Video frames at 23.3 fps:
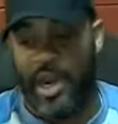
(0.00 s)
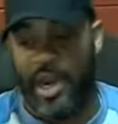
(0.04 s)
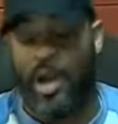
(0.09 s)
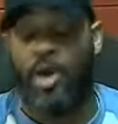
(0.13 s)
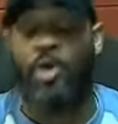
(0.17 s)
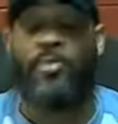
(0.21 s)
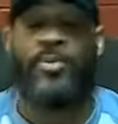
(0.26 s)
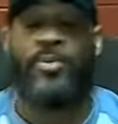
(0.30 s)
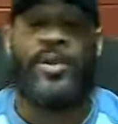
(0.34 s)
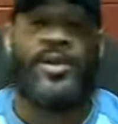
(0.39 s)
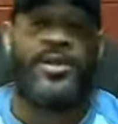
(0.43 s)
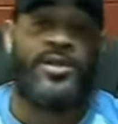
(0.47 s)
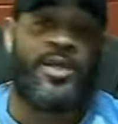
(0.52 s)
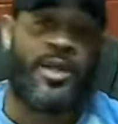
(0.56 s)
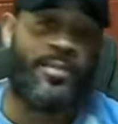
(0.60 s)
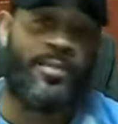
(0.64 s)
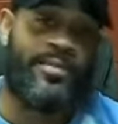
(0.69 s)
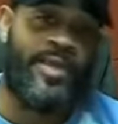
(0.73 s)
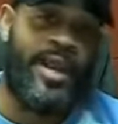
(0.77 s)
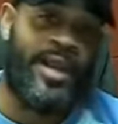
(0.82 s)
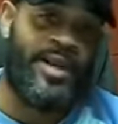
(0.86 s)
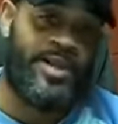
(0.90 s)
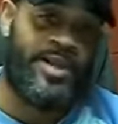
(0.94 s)
I hope that
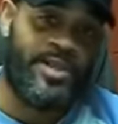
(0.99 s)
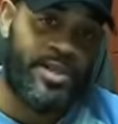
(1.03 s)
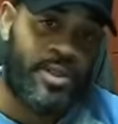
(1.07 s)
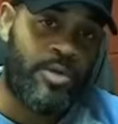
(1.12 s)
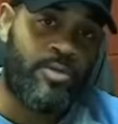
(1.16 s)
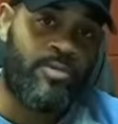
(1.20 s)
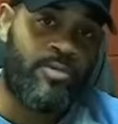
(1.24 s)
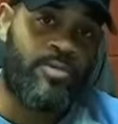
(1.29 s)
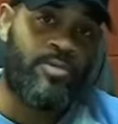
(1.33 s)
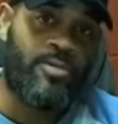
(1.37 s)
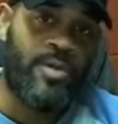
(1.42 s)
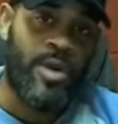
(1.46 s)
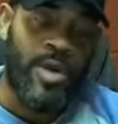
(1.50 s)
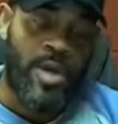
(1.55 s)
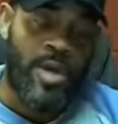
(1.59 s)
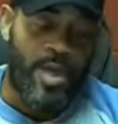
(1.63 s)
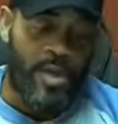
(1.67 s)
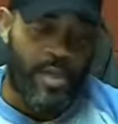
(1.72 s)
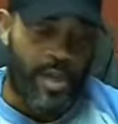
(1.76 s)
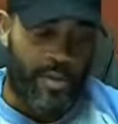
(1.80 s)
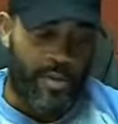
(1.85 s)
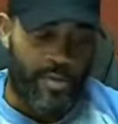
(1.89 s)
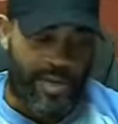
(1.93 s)
someday soon
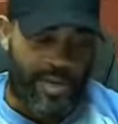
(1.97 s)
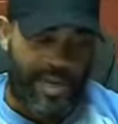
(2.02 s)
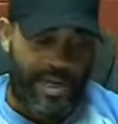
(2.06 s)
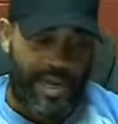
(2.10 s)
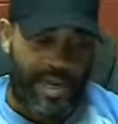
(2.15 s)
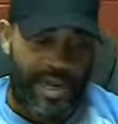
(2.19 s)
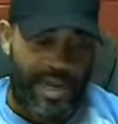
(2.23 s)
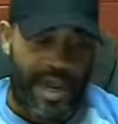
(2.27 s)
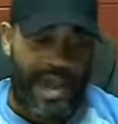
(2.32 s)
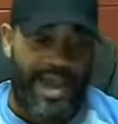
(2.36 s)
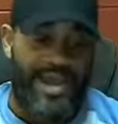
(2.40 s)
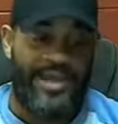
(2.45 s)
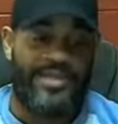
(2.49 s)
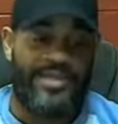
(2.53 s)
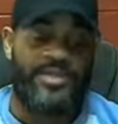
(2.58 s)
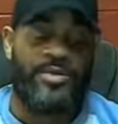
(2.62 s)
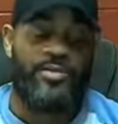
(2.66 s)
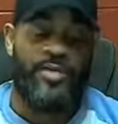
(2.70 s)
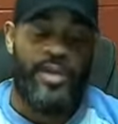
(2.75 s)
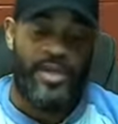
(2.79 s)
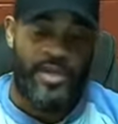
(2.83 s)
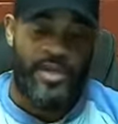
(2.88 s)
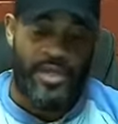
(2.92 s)
that we can lay eyes
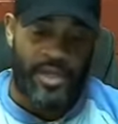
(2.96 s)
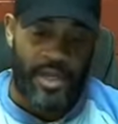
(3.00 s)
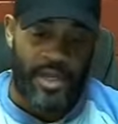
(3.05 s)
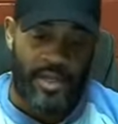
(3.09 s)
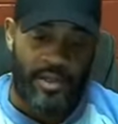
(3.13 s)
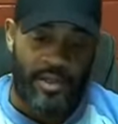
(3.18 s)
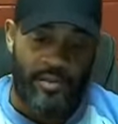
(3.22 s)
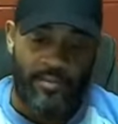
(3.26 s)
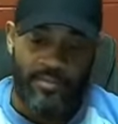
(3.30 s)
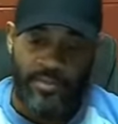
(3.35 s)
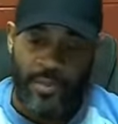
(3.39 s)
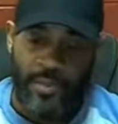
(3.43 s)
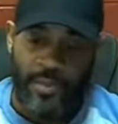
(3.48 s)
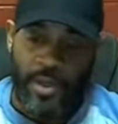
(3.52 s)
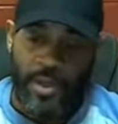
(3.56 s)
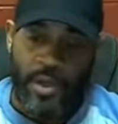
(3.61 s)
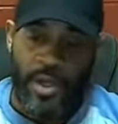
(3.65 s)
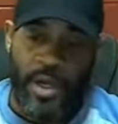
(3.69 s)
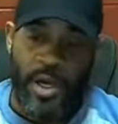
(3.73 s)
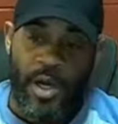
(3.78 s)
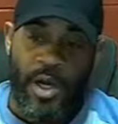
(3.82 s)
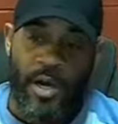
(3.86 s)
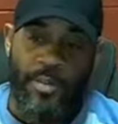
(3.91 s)
on each other
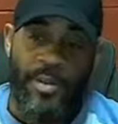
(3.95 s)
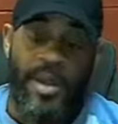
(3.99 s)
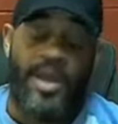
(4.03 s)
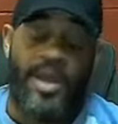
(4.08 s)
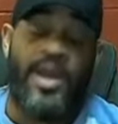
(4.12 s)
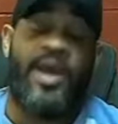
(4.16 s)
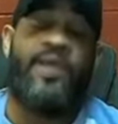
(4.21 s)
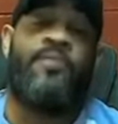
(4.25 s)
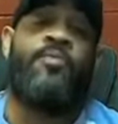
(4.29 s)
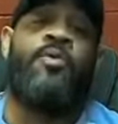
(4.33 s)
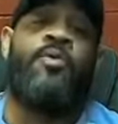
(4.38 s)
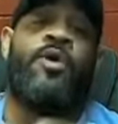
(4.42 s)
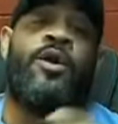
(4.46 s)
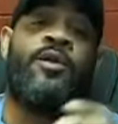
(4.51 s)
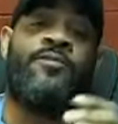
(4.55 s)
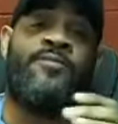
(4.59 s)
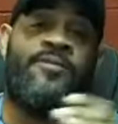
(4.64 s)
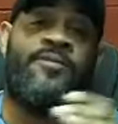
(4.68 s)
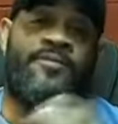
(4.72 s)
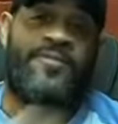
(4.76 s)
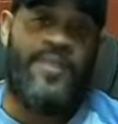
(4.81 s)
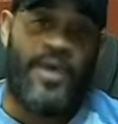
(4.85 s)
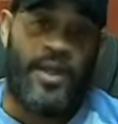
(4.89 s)
uh, and have
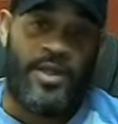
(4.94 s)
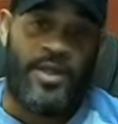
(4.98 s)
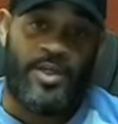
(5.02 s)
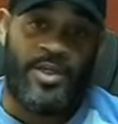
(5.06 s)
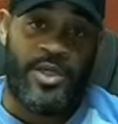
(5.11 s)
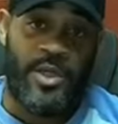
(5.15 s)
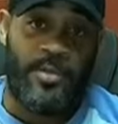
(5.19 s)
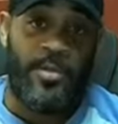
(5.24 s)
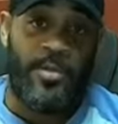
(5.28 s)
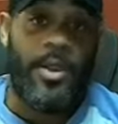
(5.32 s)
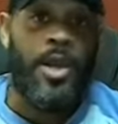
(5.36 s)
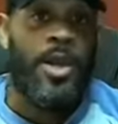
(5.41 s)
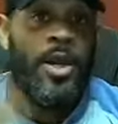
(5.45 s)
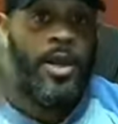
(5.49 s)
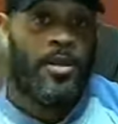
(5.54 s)
wonderful fellowship.